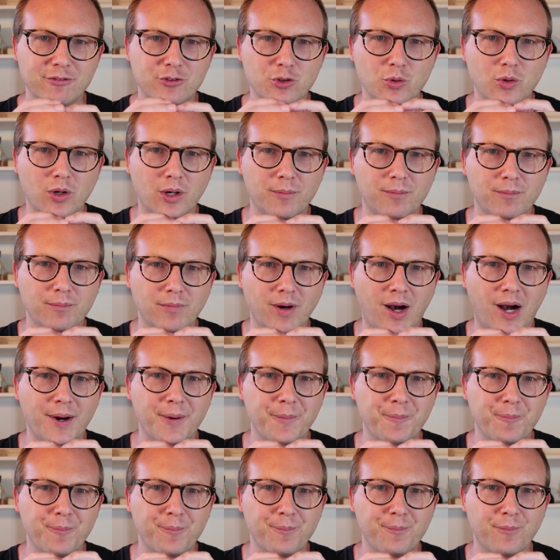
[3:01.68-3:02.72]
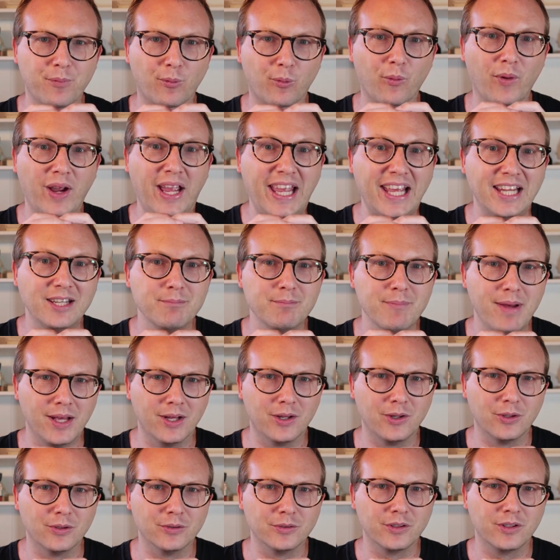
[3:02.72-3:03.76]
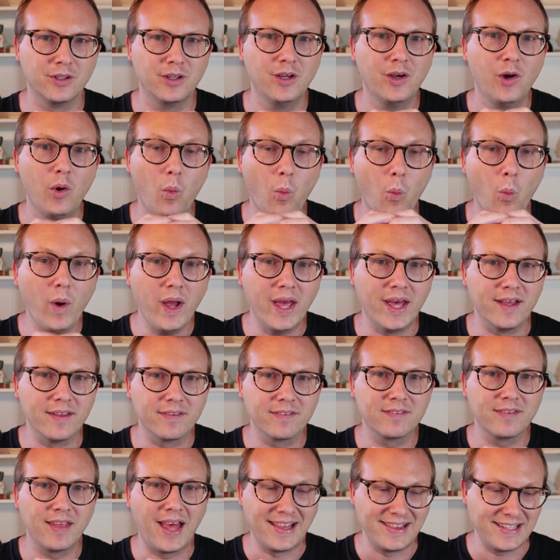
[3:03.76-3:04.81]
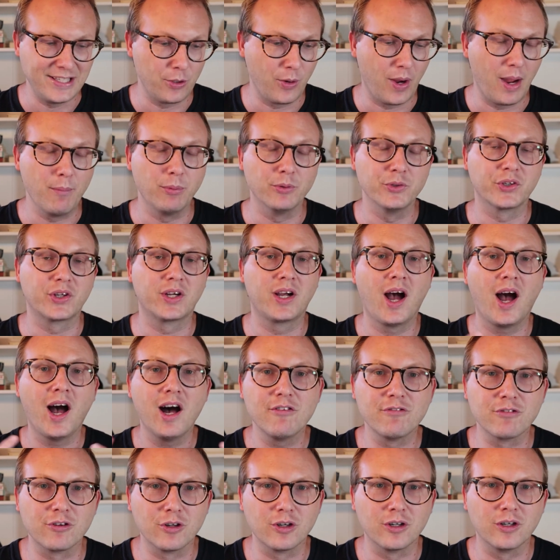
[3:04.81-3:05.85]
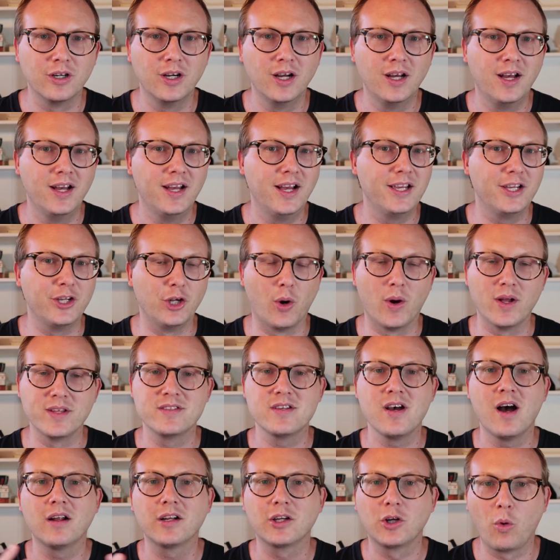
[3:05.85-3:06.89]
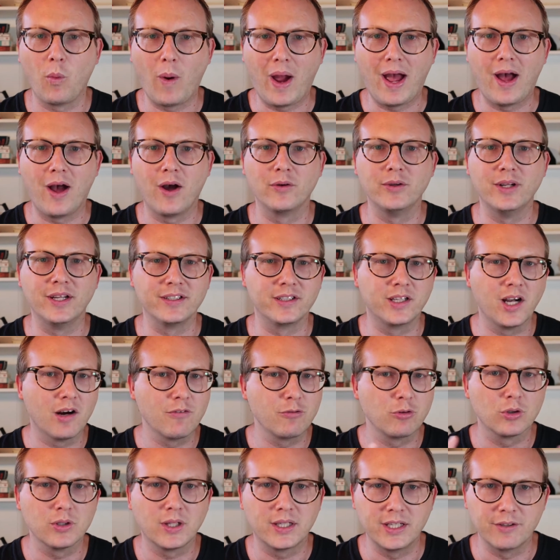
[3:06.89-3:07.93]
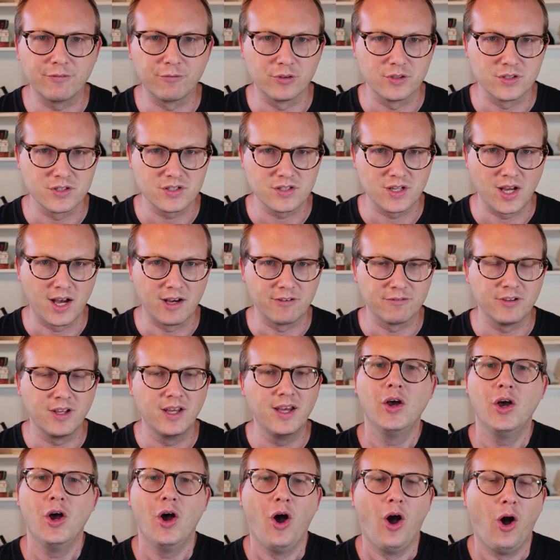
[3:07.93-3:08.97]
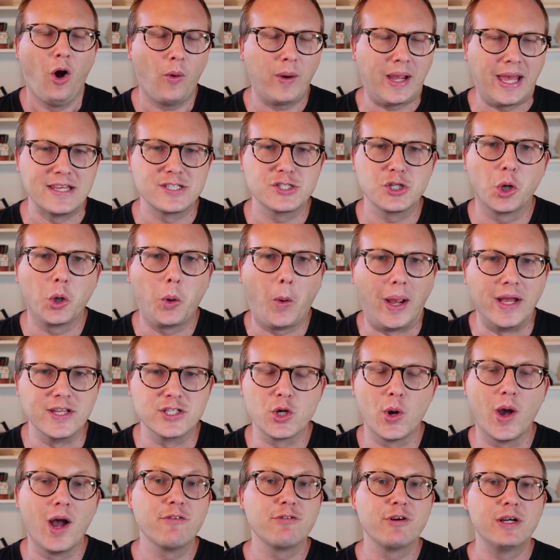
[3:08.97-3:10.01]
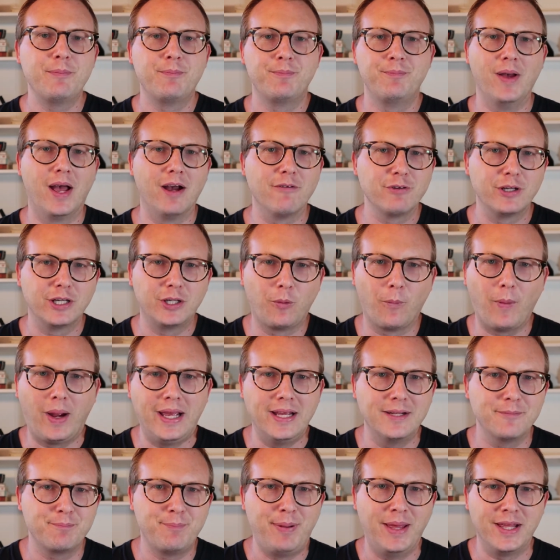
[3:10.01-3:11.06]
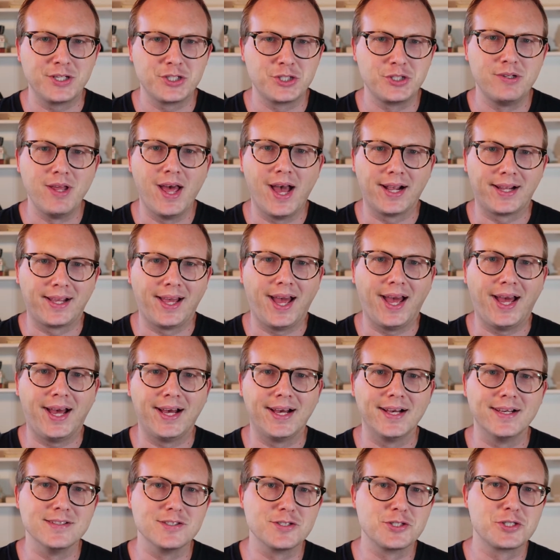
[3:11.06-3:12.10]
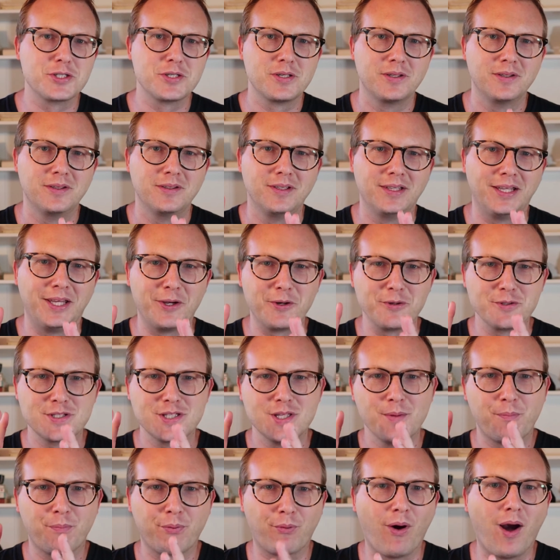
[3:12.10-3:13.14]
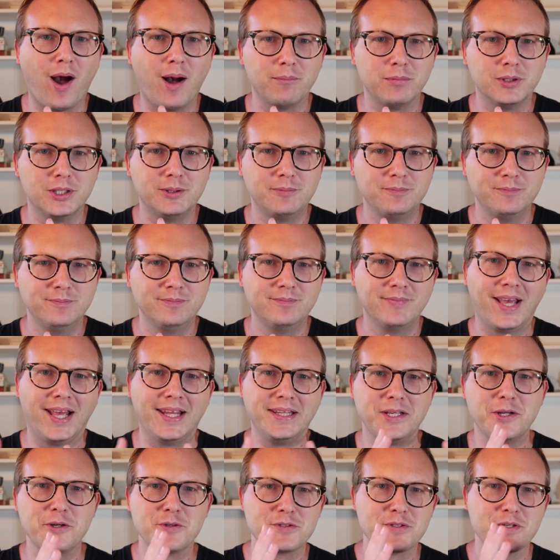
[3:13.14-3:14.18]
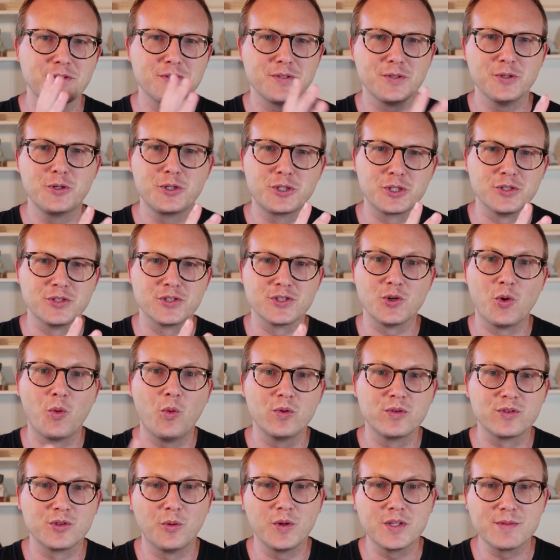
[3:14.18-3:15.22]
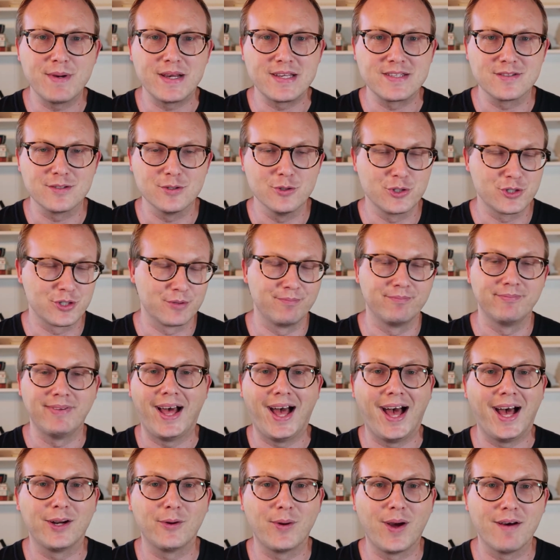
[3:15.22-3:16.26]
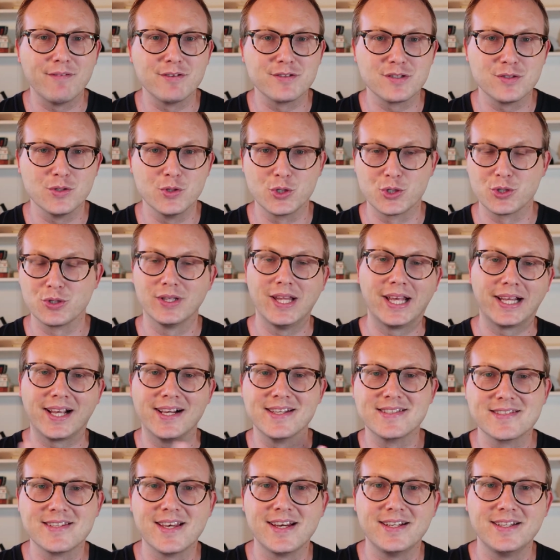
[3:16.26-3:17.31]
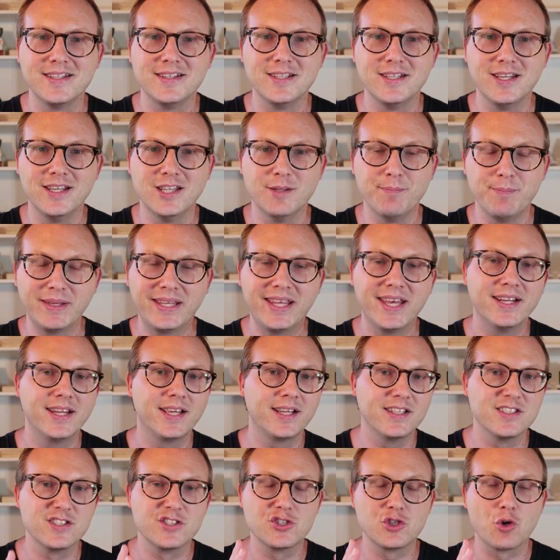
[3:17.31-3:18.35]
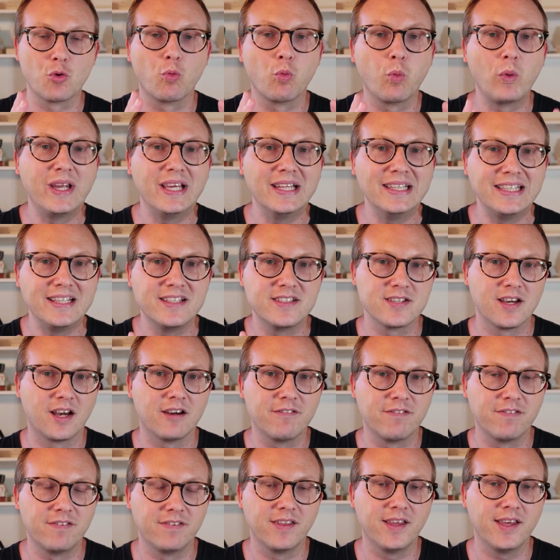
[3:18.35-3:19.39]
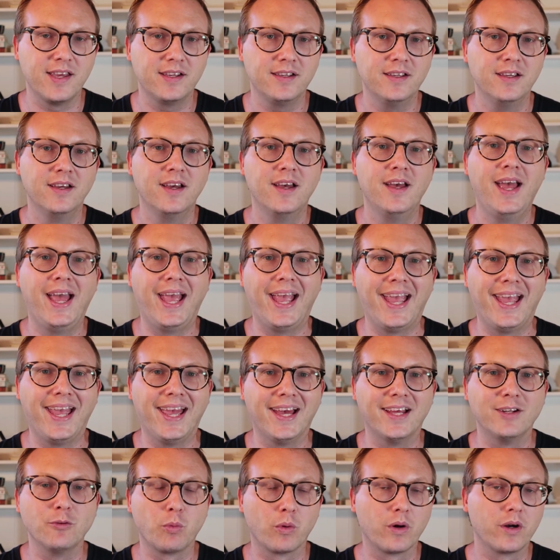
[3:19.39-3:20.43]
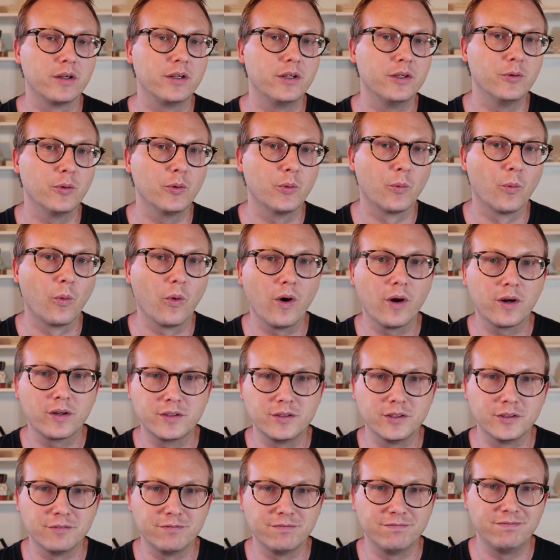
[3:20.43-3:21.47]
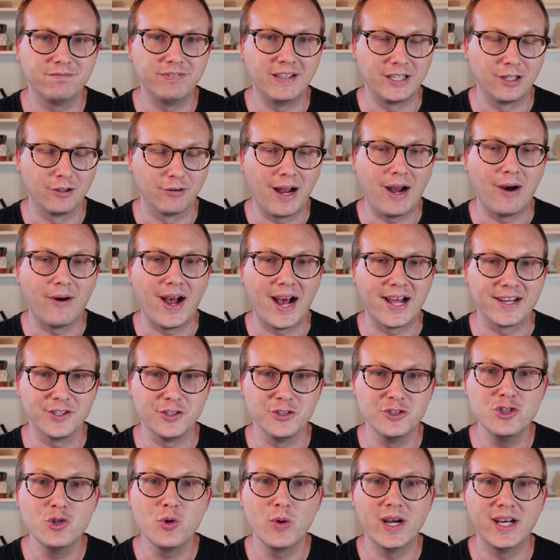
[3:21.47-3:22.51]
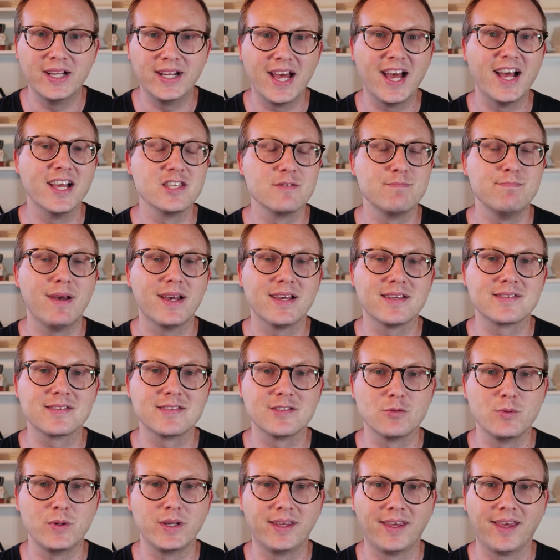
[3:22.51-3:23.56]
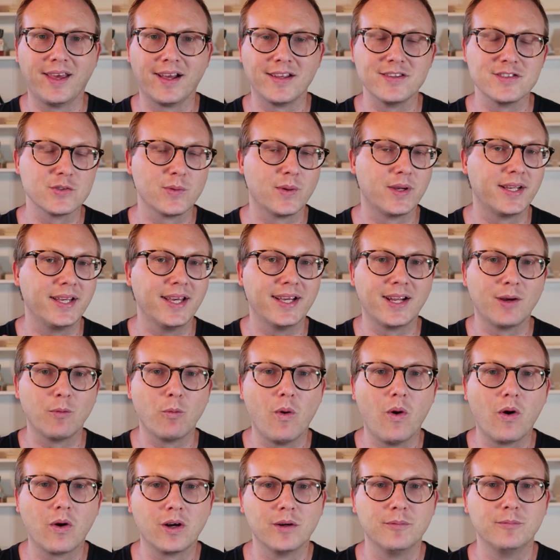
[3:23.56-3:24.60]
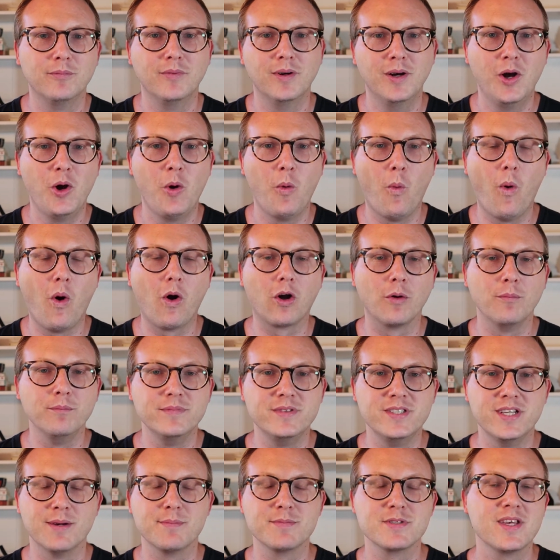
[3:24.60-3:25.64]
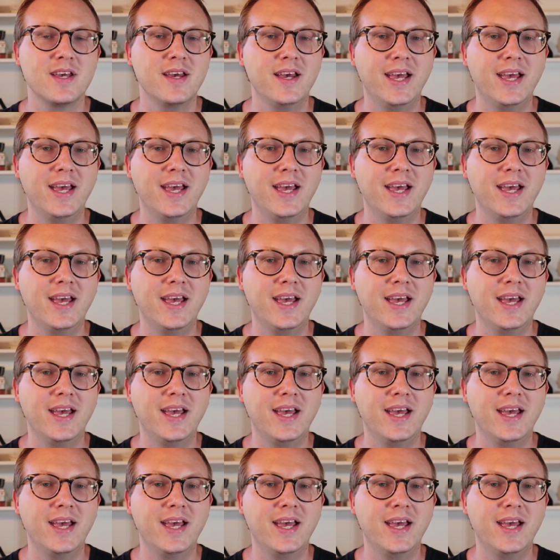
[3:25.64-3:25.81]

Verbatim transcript: of do a brain meld with, and that you're able to cover, you know, a ton of ground and cover a lot of different stuff. Okay, so great. So every great pitch deck has, here's the problem and here's the solution. So what's my solution? I don't have a solution. Like I said in the beginning, this is a really tough thing, and we're gonna work to figure out how to do it as best as we can. So again, I welcome tips.